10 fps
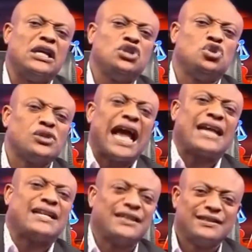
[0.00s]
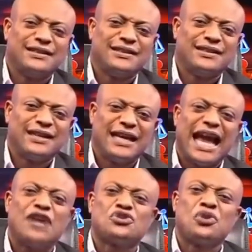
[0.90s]
Jusak,
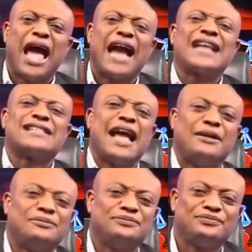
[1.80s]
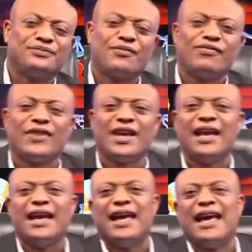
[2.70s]
and so Akasa,
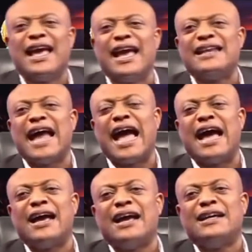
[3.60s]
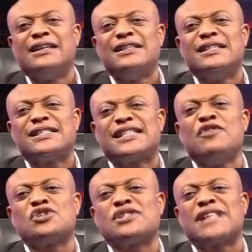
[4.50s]
and civil
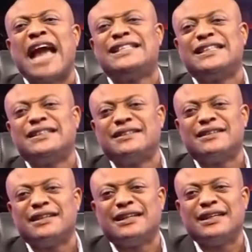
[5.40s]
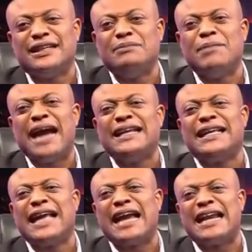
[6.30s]
society in Mani
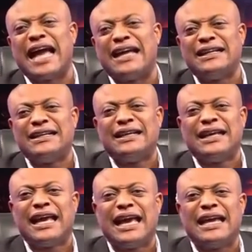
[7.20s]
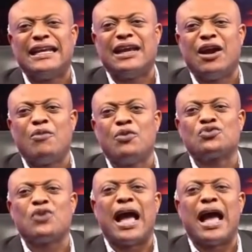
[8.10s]
Ghana, any almost